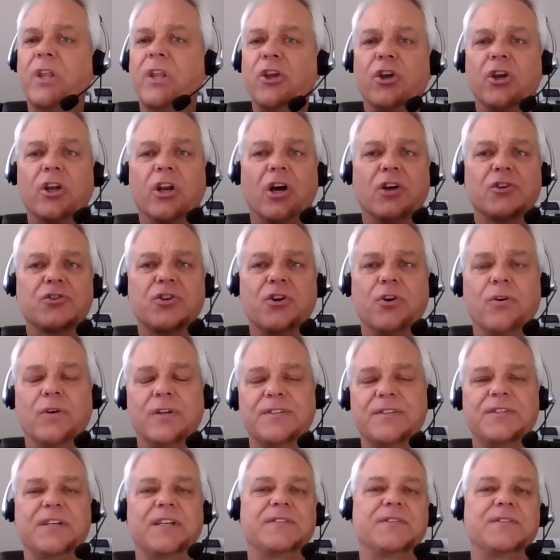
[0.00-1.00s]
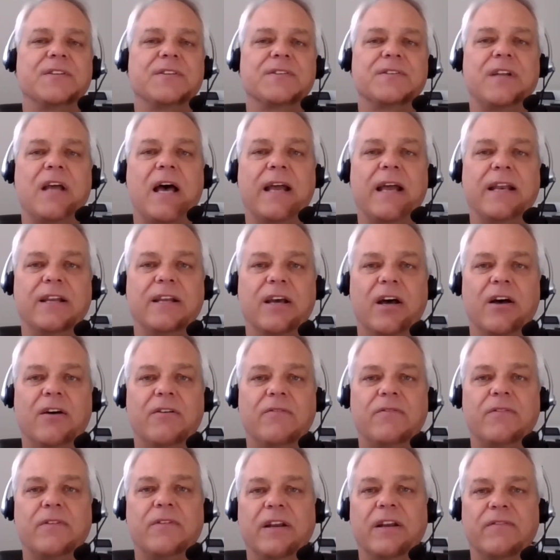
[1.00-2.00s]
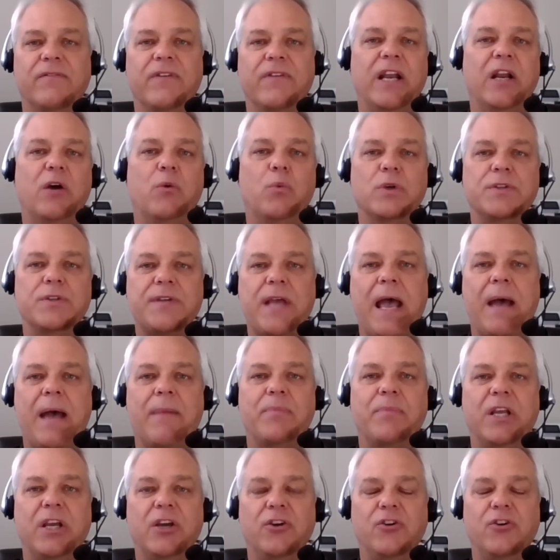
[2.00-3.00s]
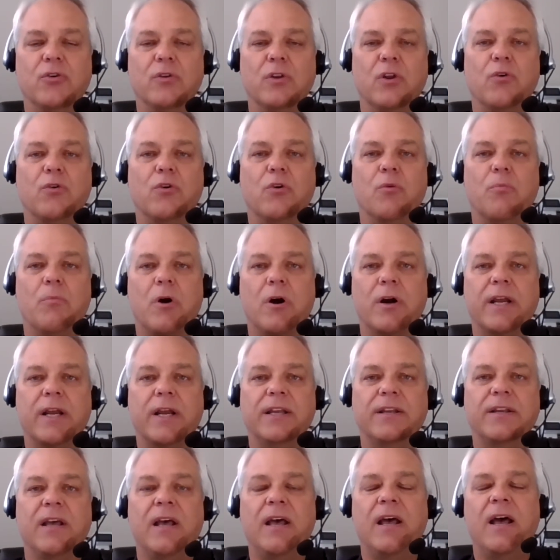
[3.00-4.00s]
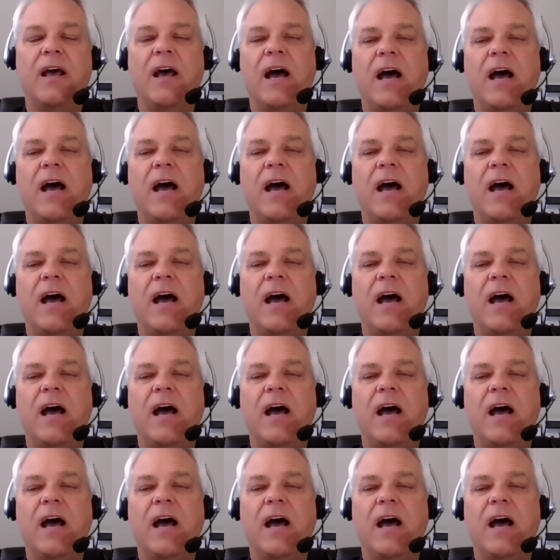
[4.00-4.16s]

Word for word: You can also go to census.gov and find out what's happening in your local market.